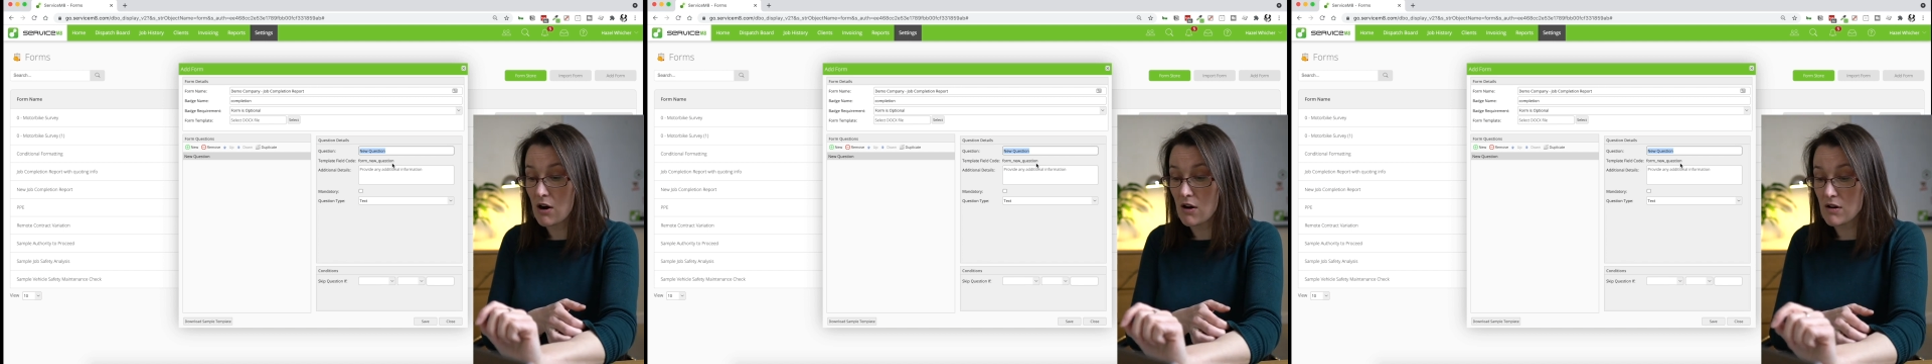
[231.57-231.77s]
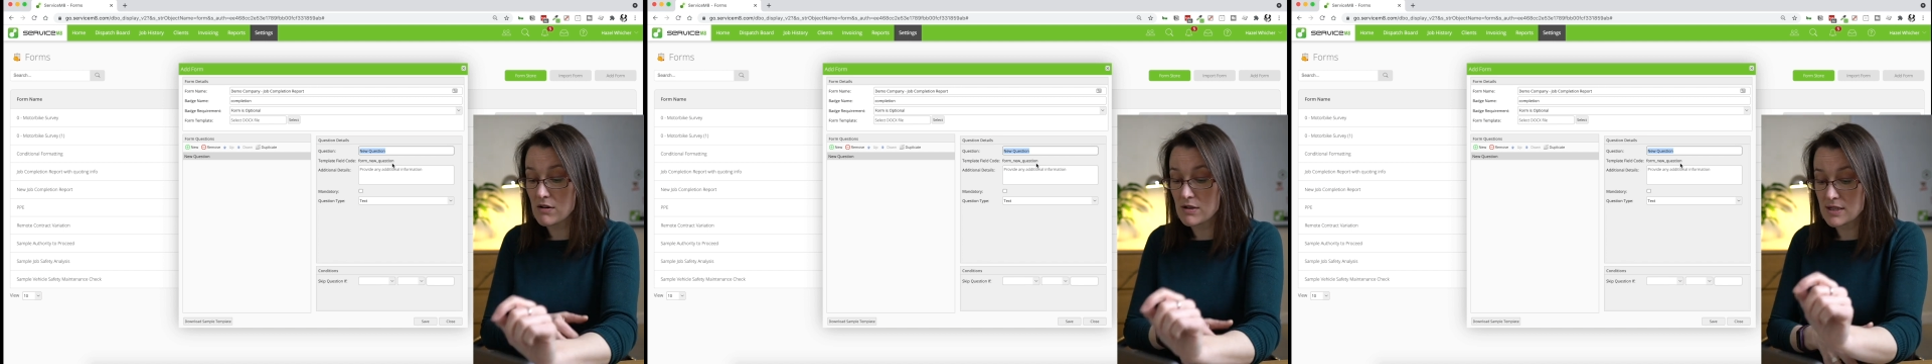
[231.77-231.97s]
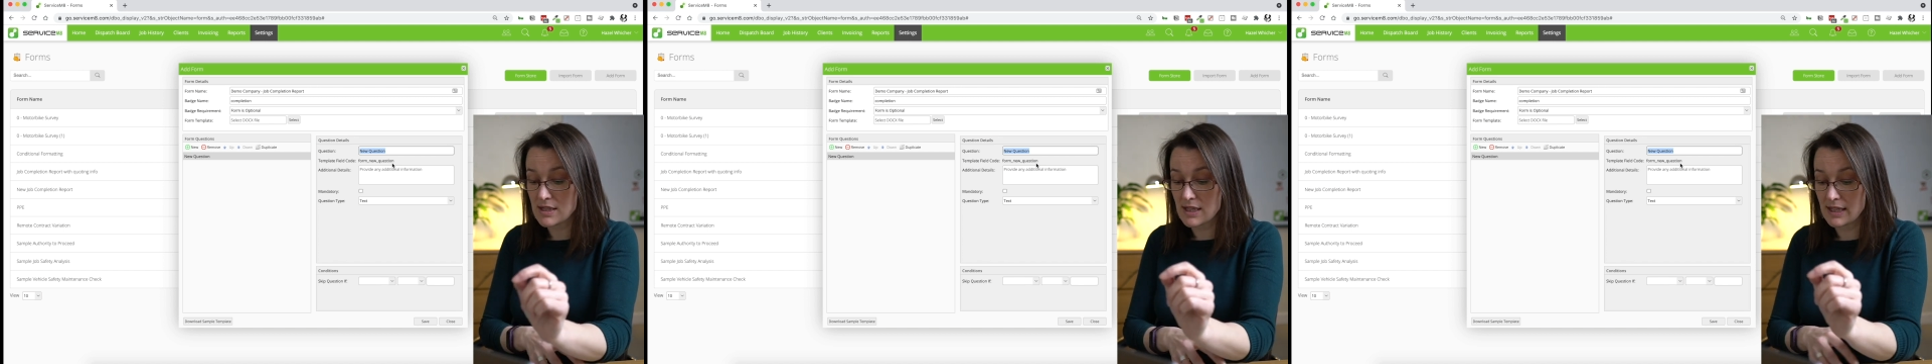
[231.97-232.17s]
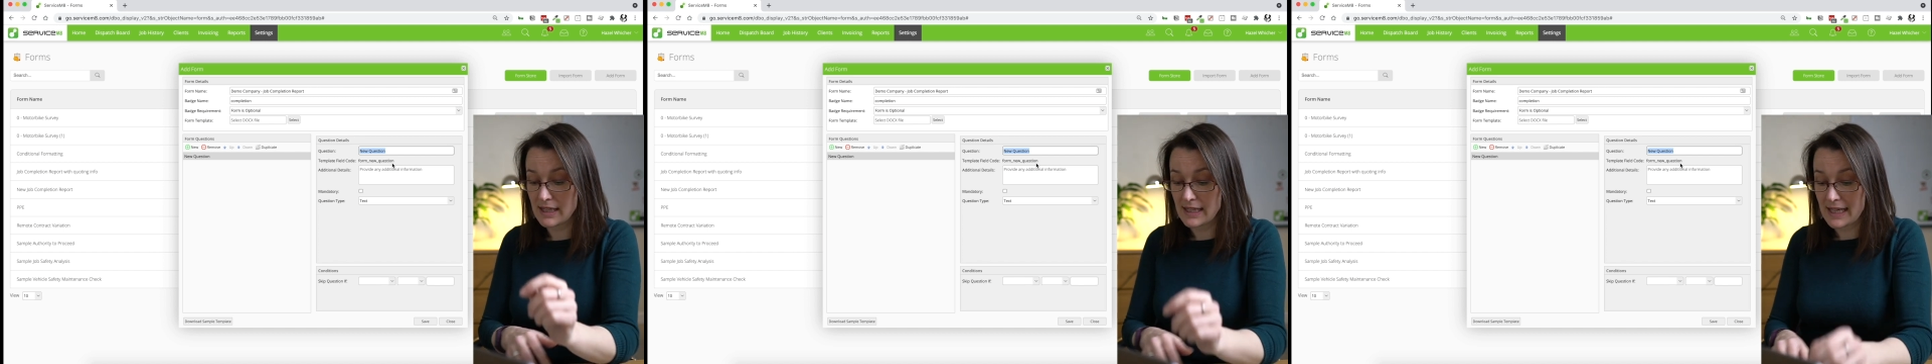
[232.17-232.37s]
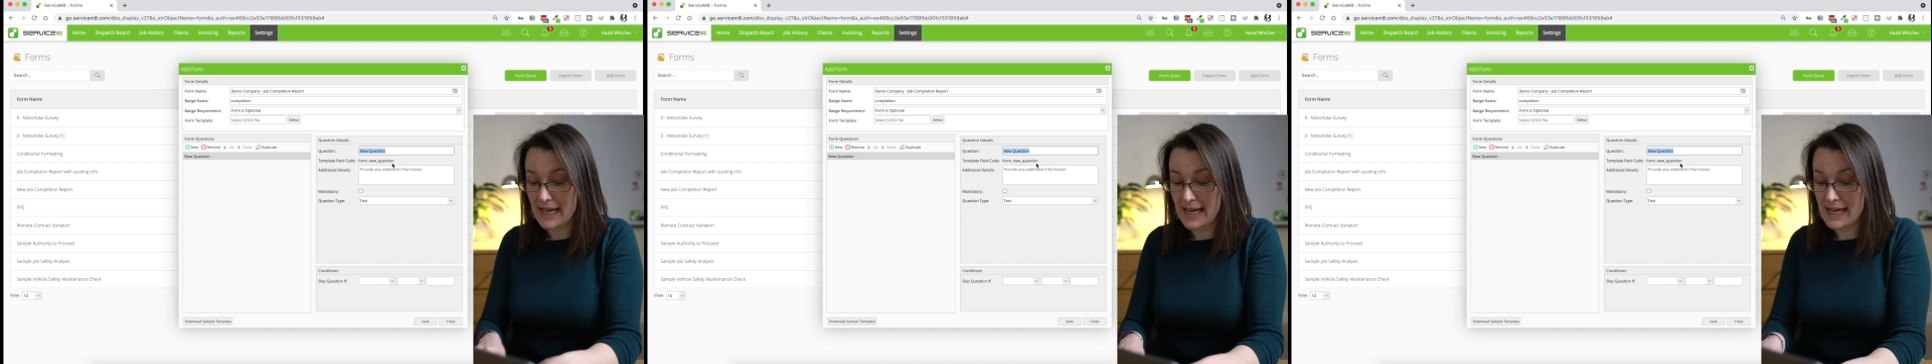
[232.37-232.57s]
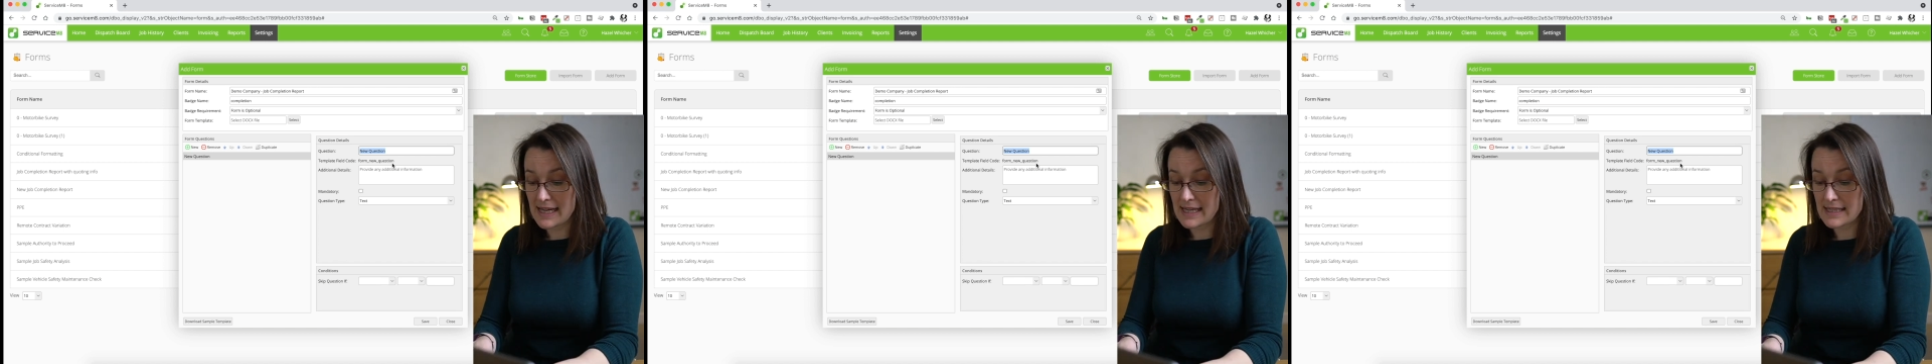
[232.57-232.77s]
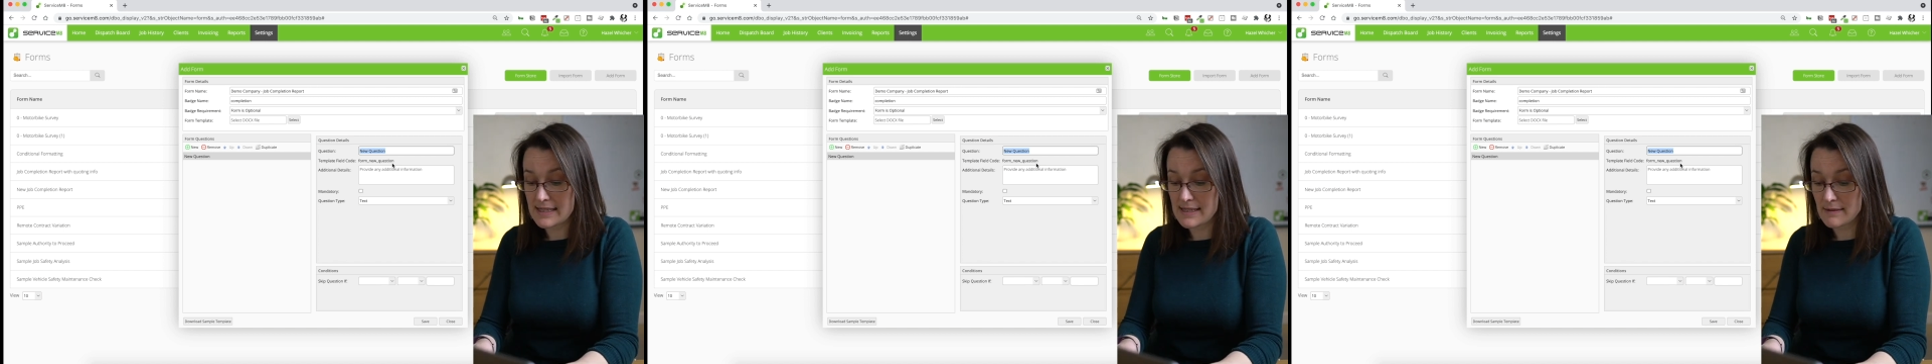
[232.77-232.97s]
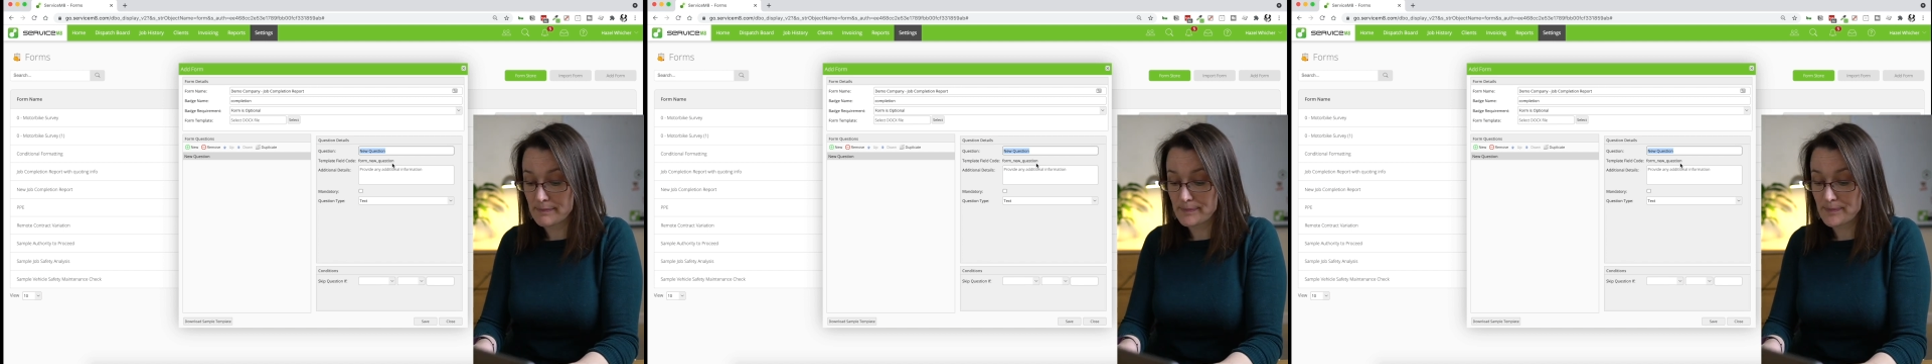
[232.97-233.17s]
ask
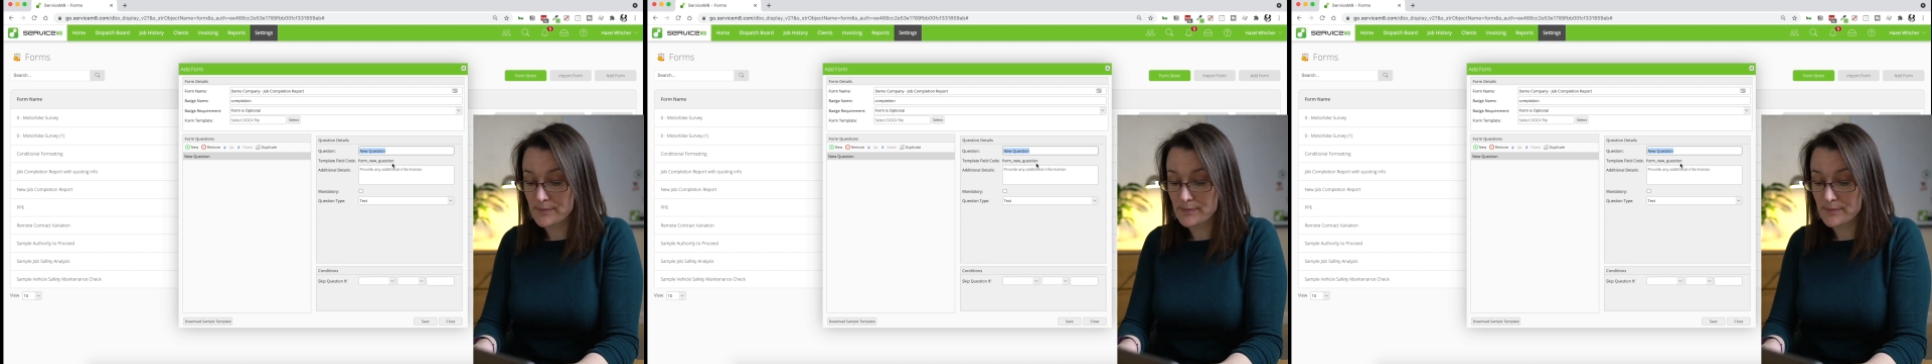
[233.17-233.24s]
is,